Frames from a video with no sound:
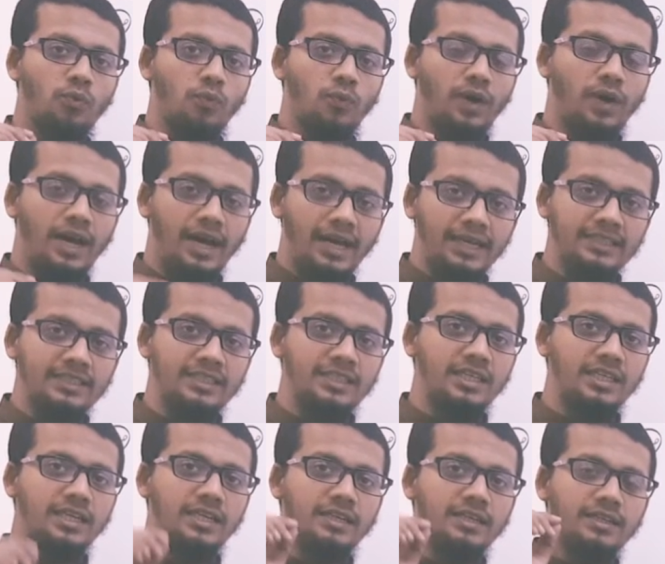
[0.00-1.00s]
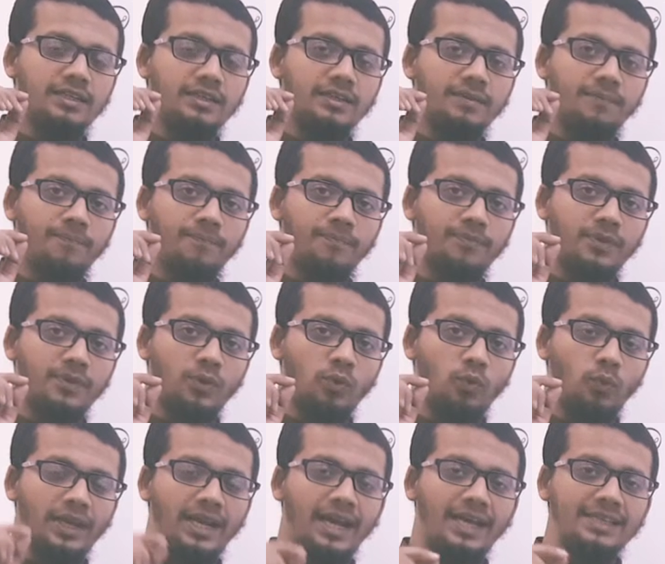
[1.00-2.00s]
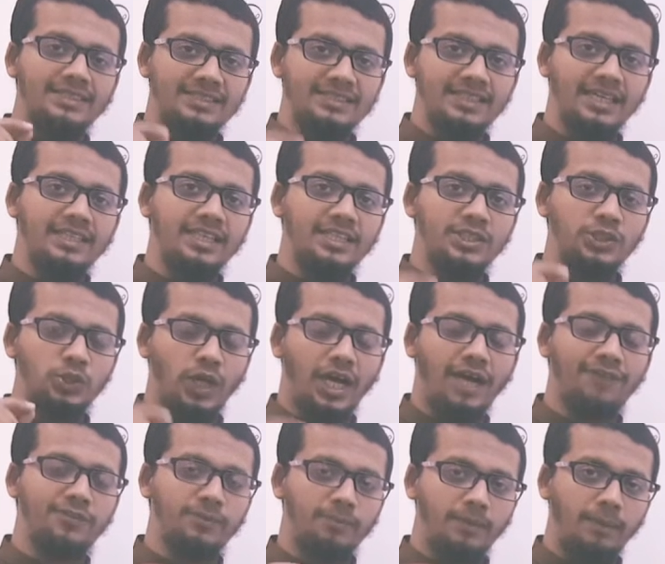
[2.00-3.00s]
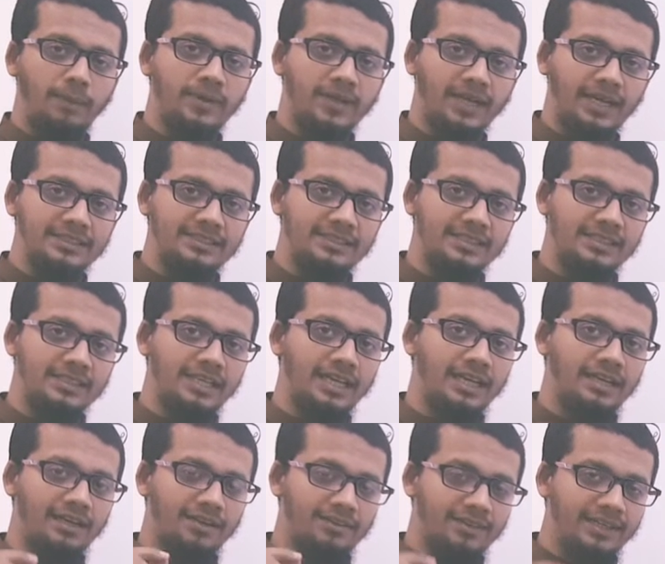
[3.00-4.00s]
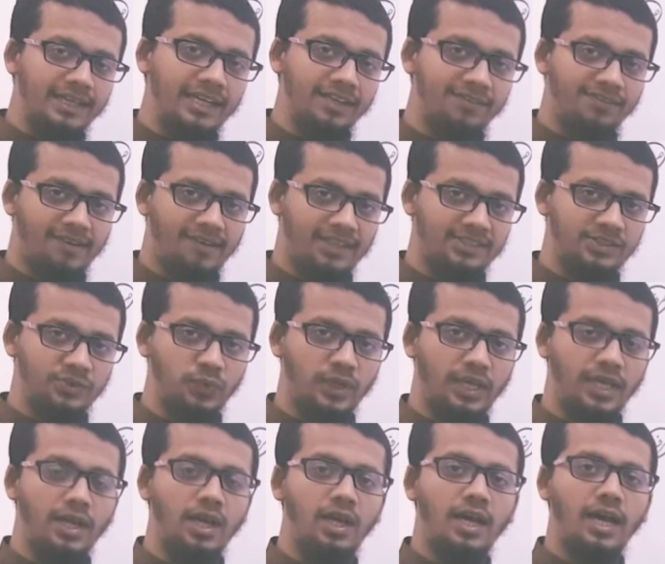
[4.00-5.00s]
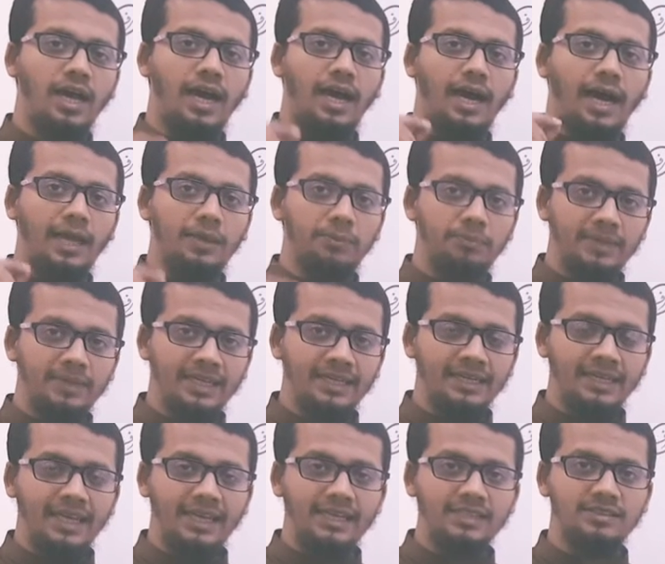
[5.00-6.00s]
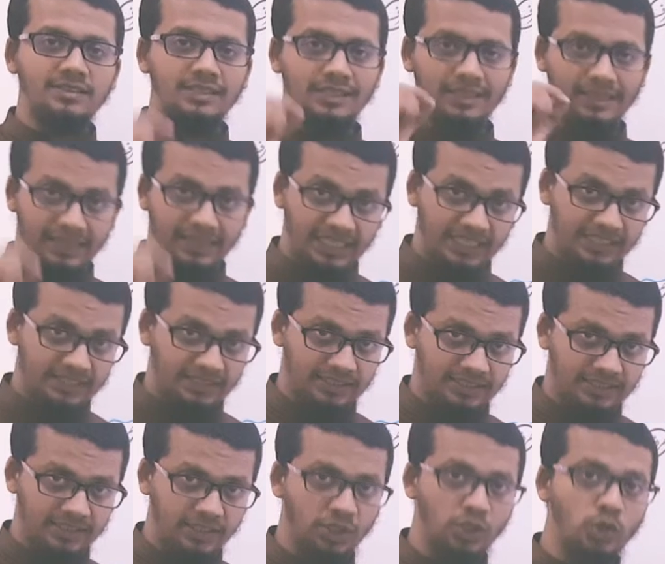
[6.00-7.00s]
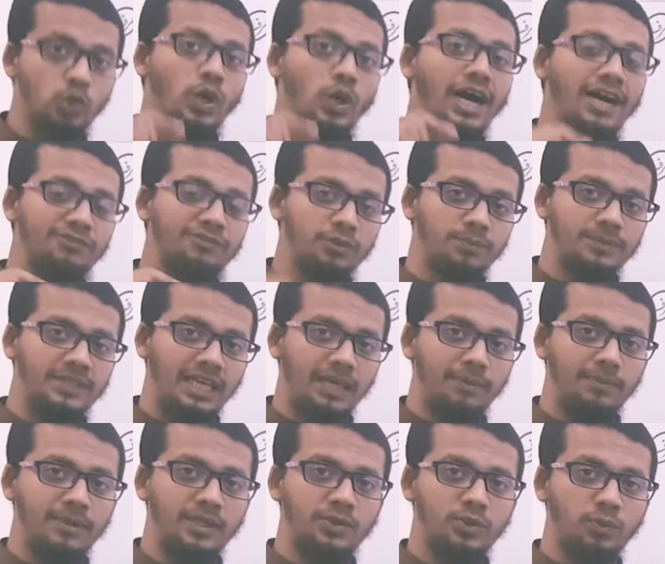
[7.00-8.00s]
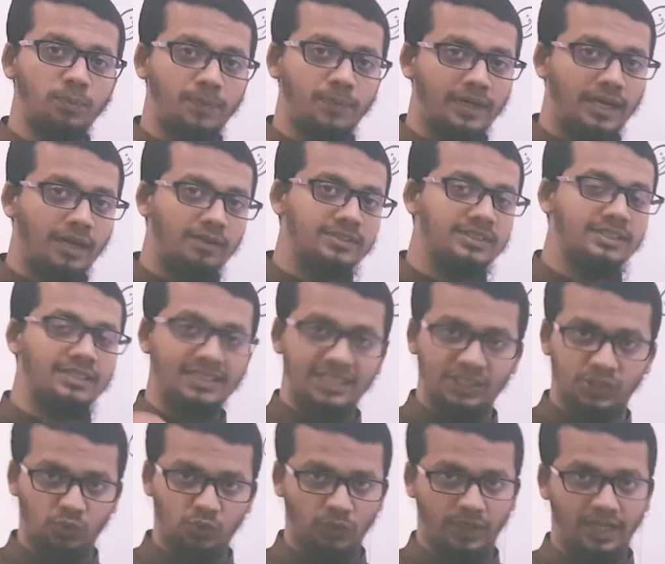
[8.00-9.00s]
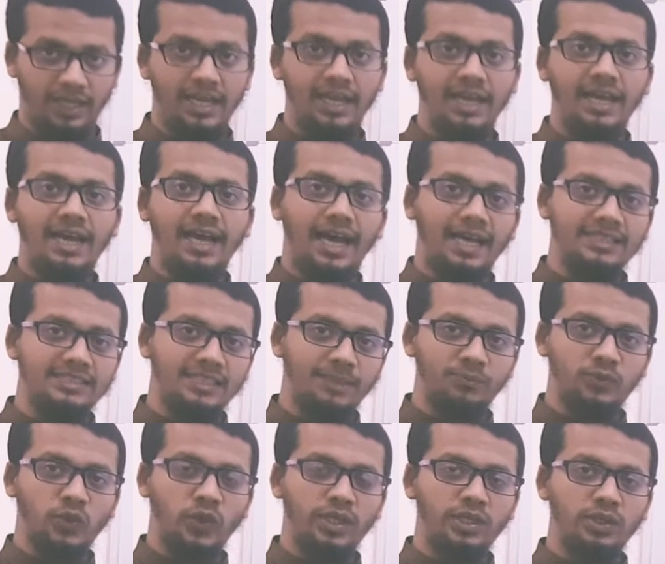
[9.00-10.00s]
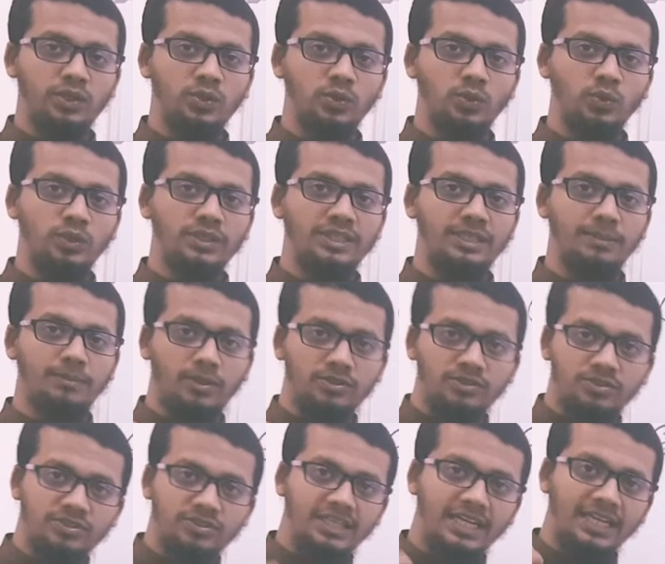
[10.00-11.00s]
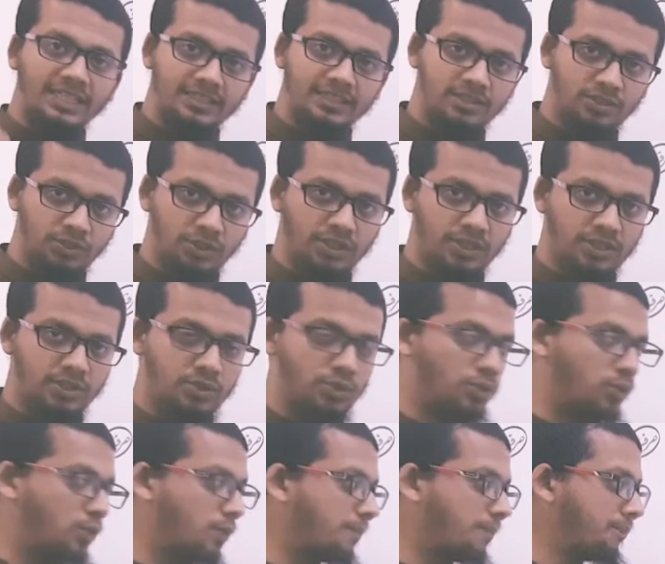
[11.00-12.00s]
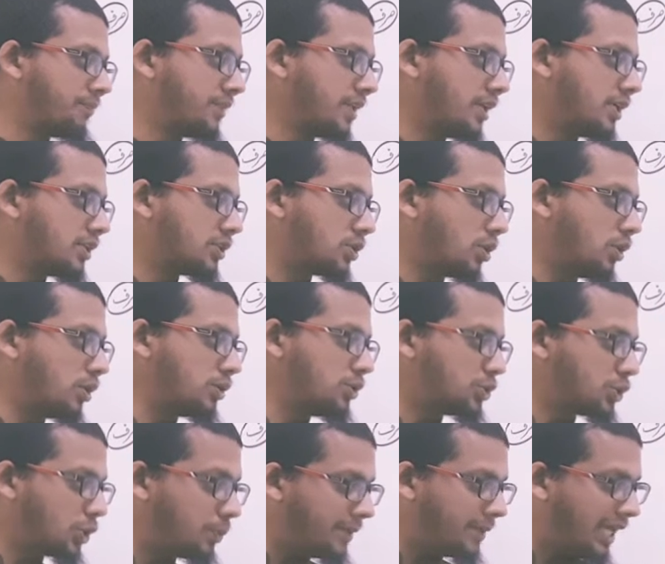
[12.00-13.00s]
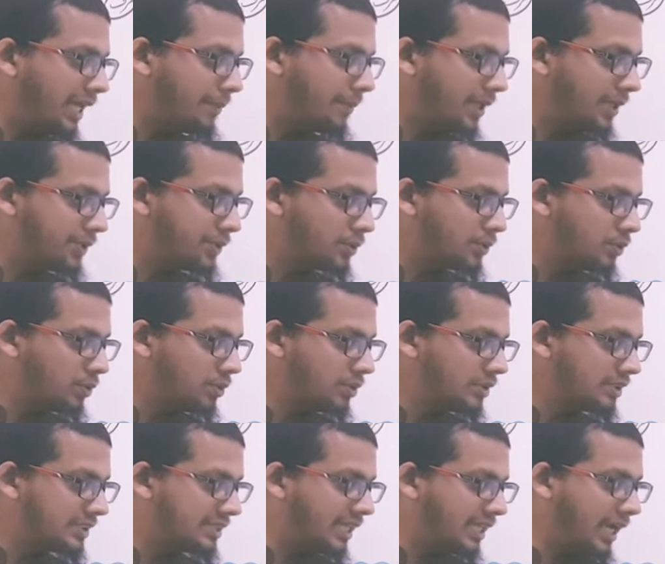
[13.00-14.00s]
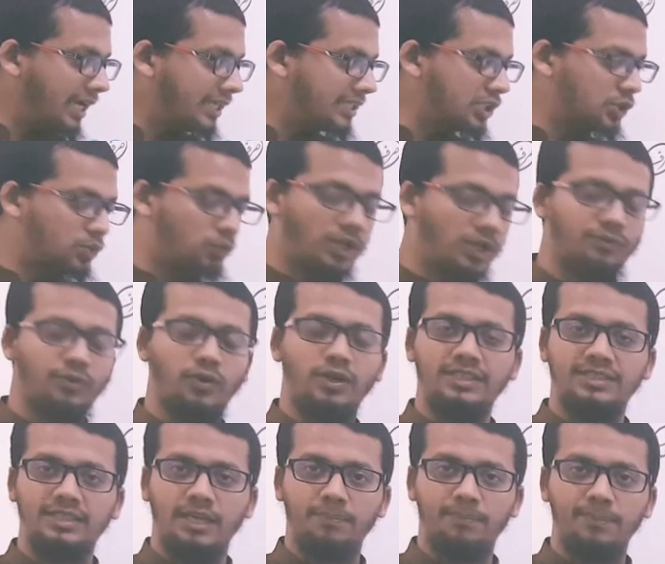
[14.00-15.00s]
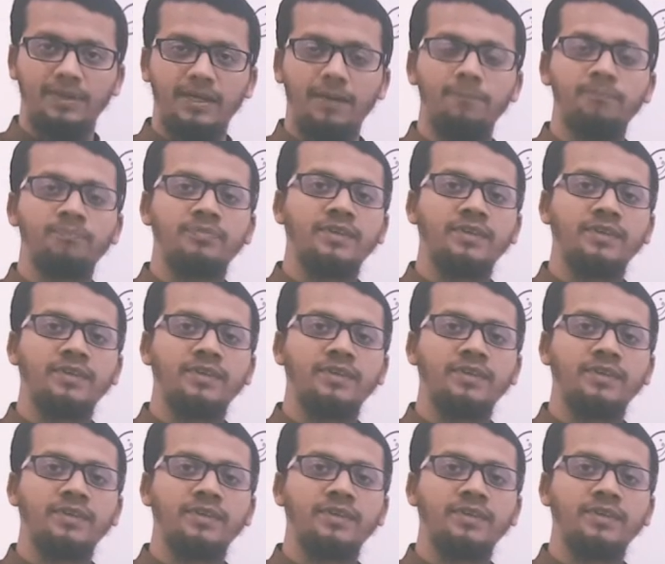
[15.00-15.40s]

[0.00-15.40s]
And when I say that you have to memorize it in a really fast way, I mean is this: you have to be able to pronounce it this way, as I'm going to demonstrate to you. So you should be able to say it this way. For example,